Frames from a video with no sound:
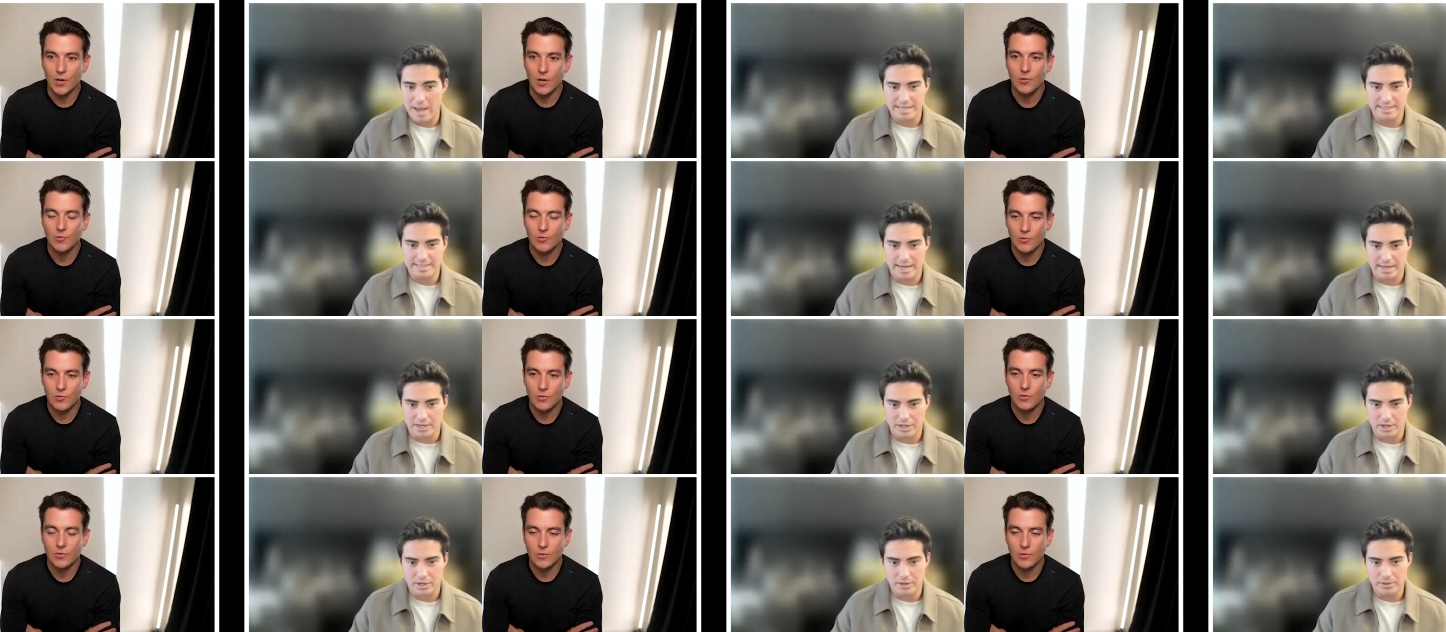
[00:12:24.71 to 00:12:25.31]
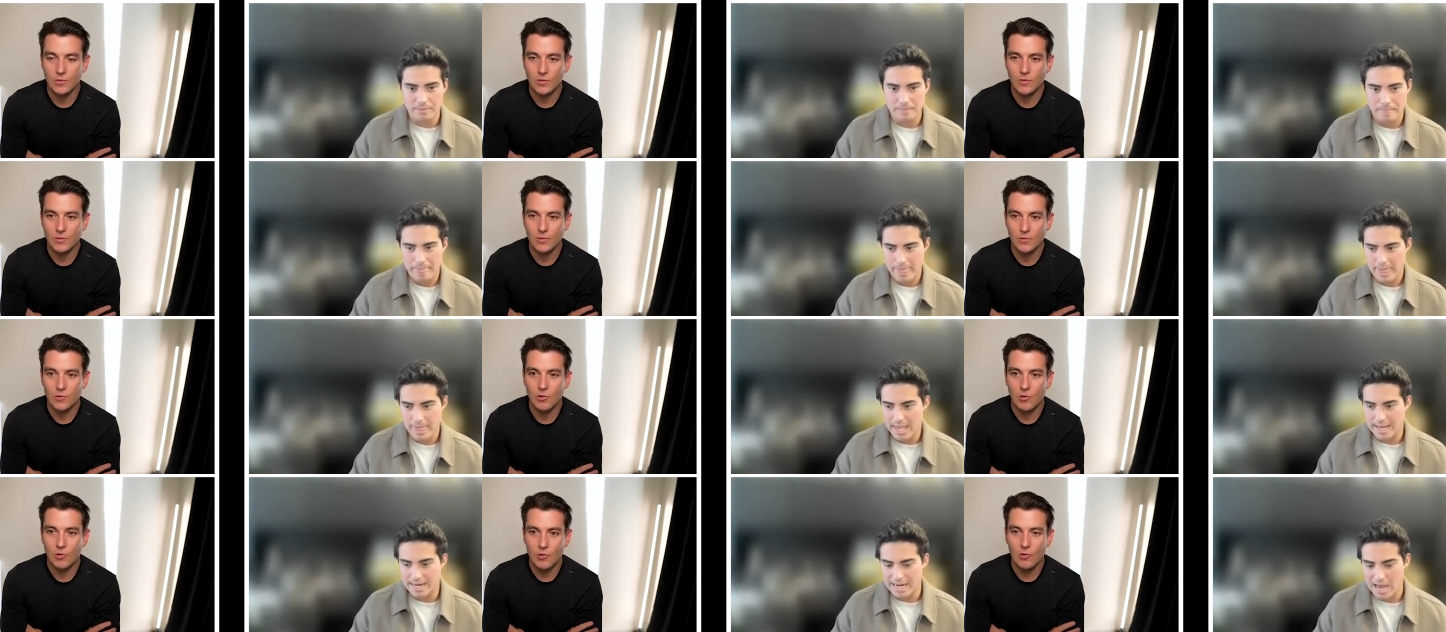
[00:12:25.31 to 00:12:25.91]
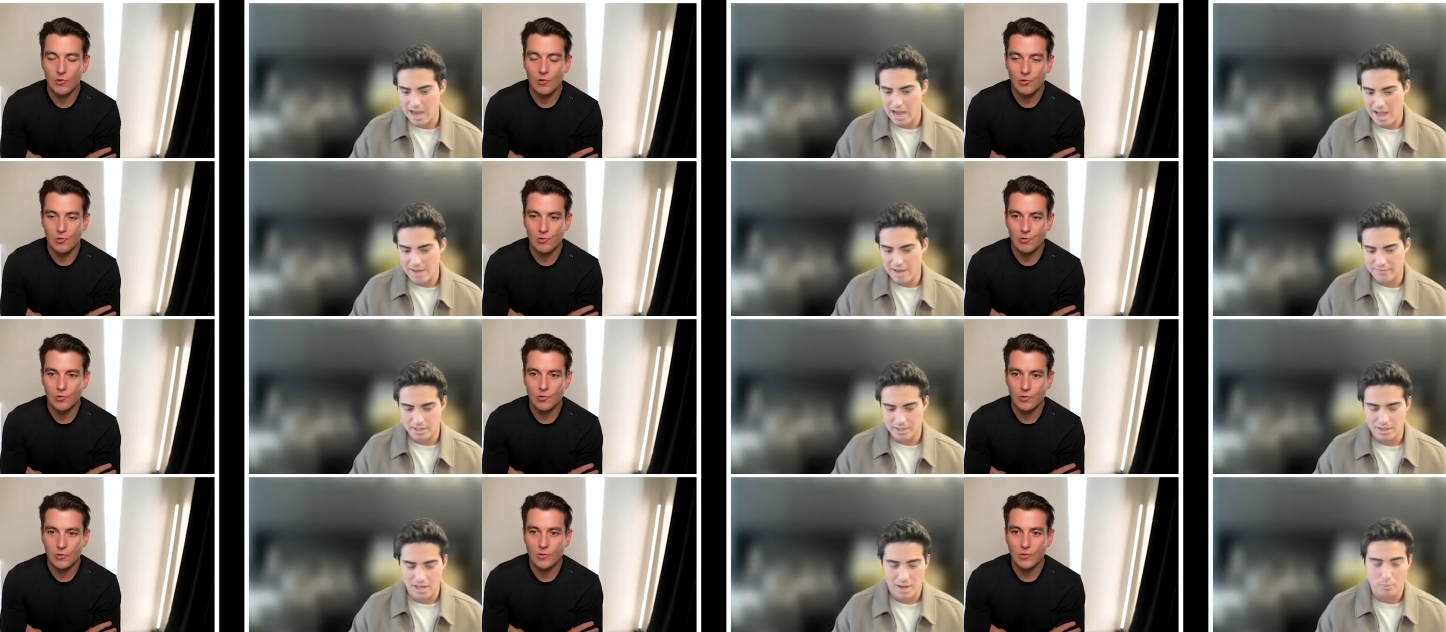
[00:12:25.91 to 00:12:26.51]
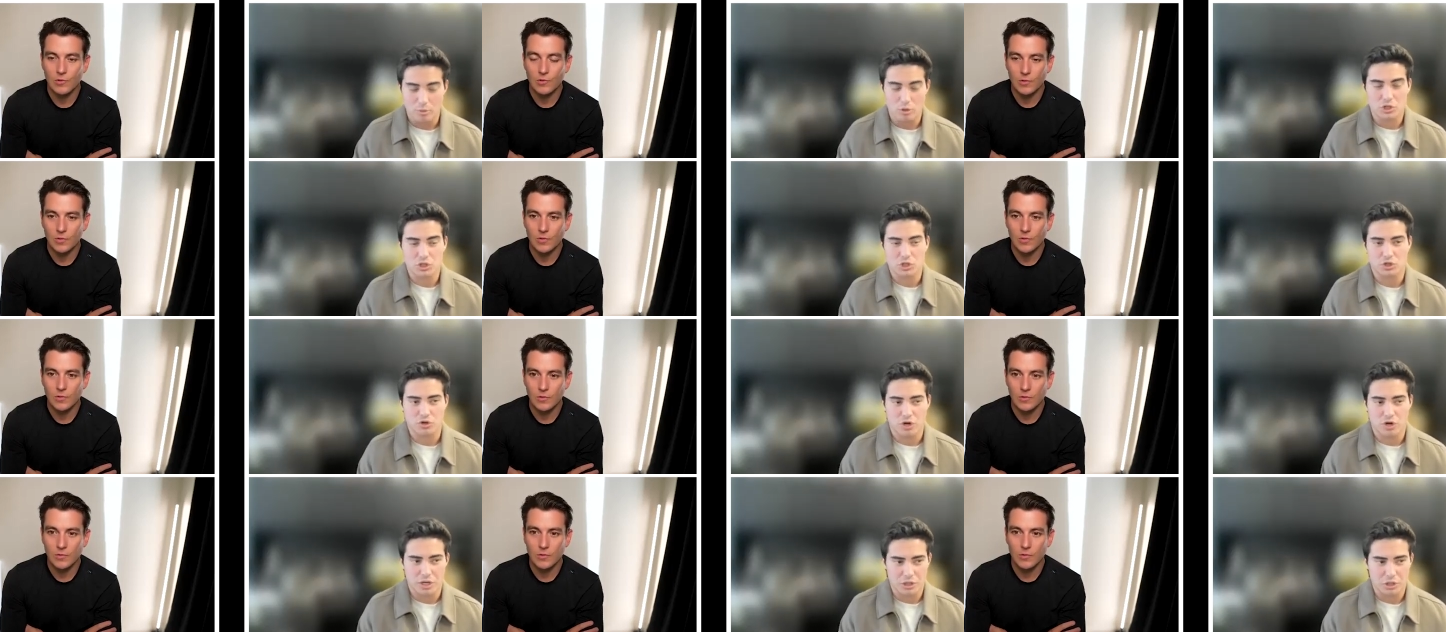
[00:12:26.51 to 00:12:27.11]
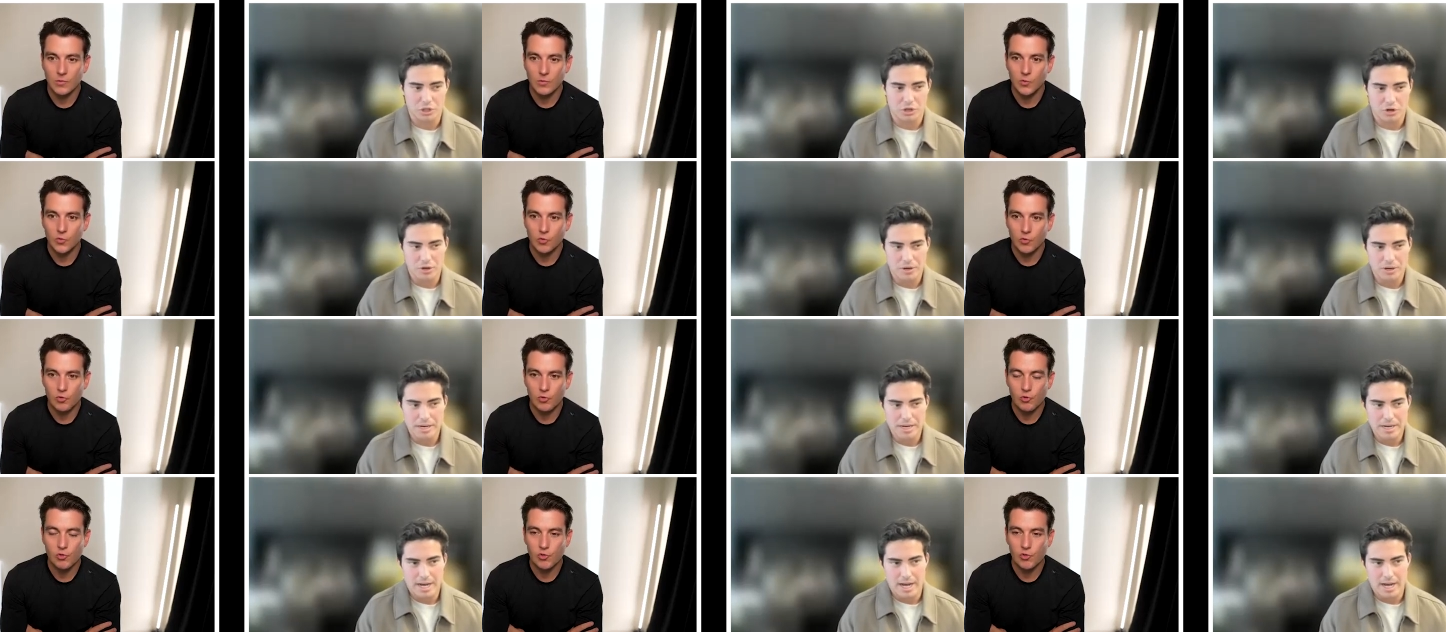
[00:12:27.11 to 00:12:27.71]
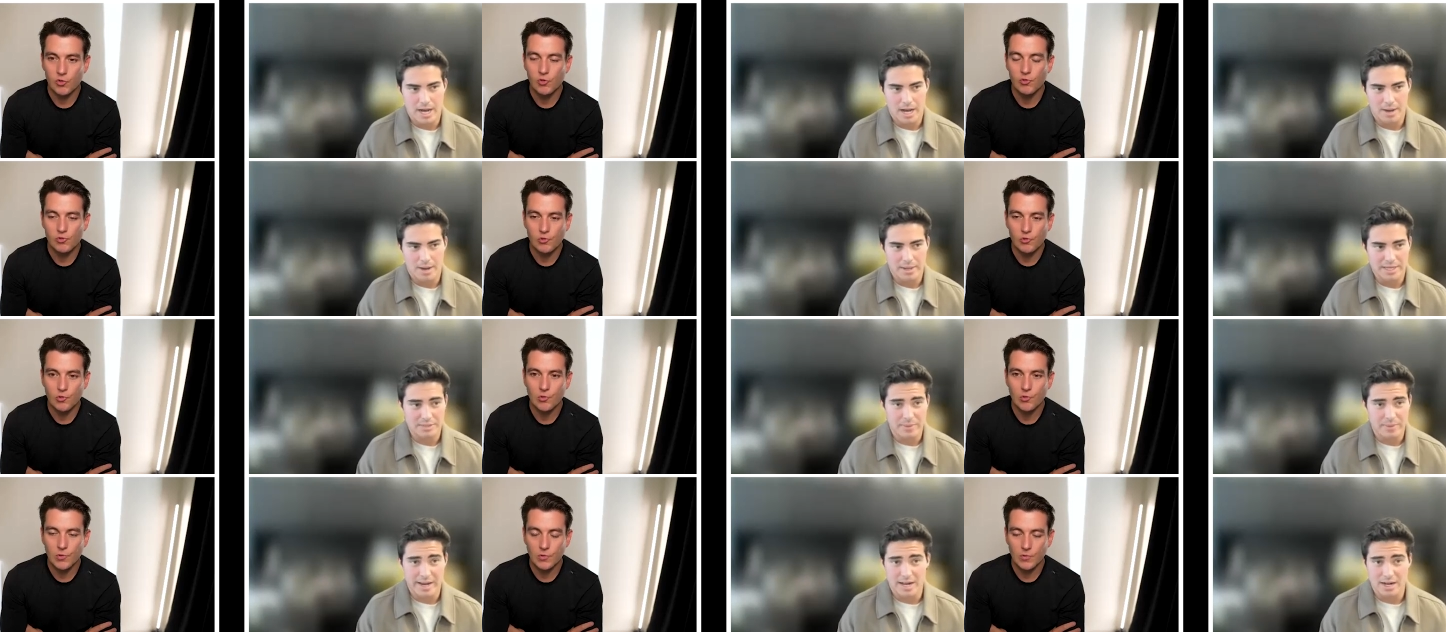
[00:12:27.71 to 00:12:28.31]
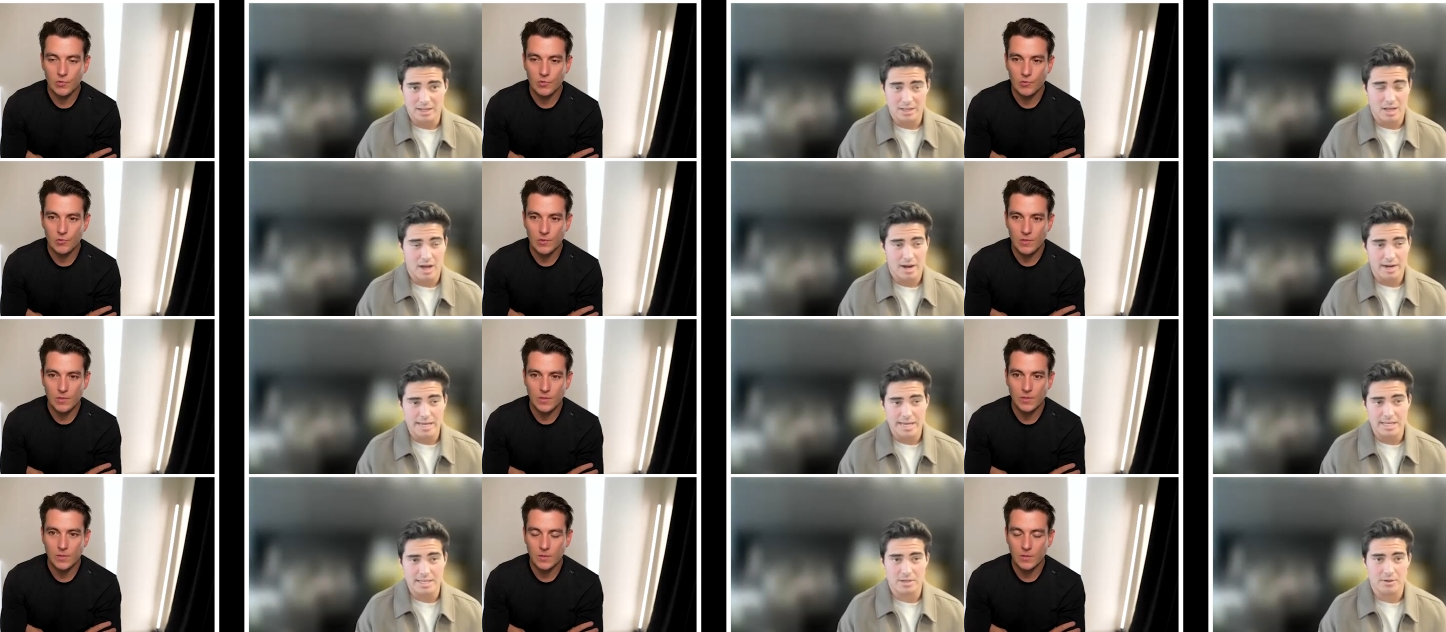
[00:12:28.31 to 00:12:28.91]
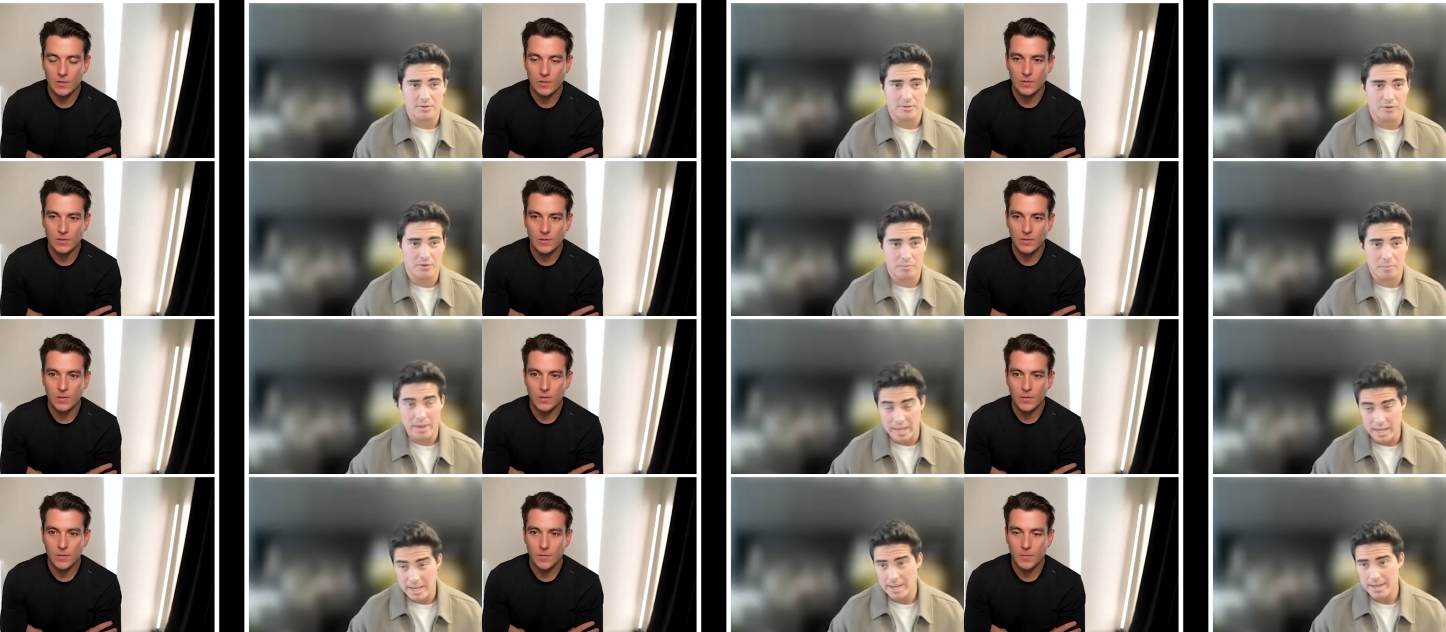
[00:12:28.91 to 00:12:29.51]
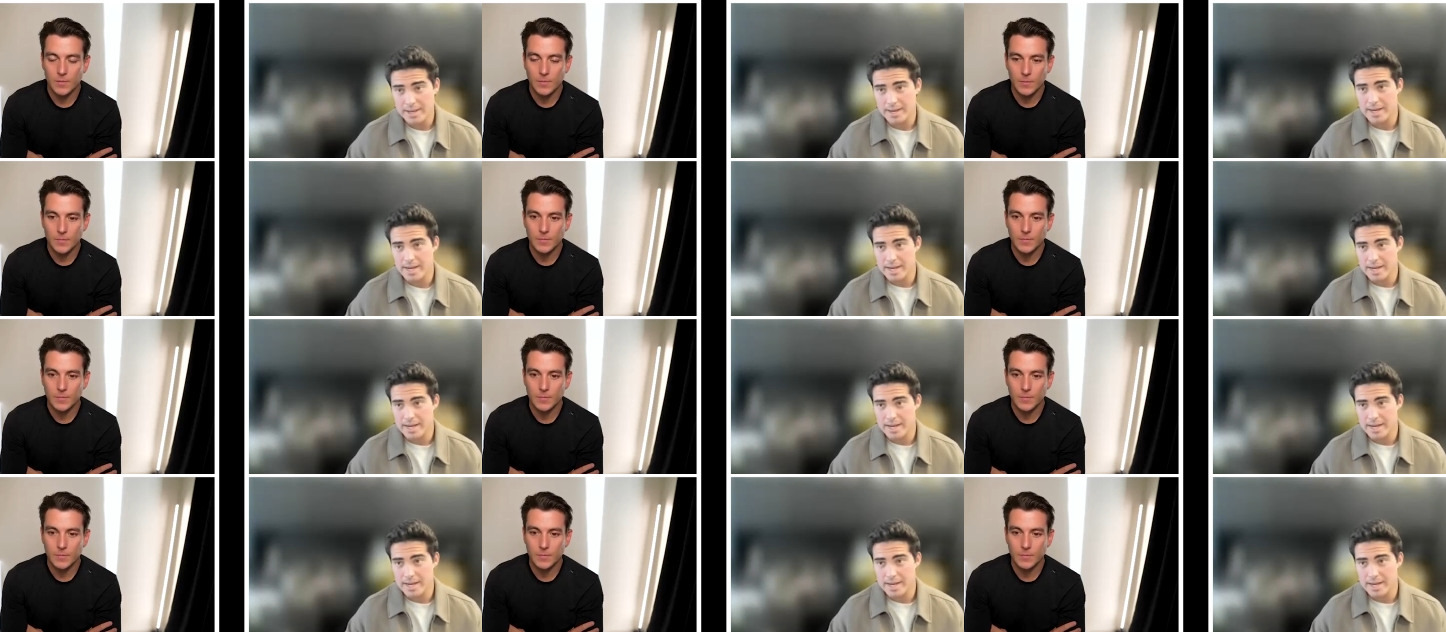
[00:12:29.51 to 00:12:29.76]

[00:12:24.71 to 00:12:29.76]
Speaker 1: as I could, and now having a lot more structure um, has made it a lot easier for me.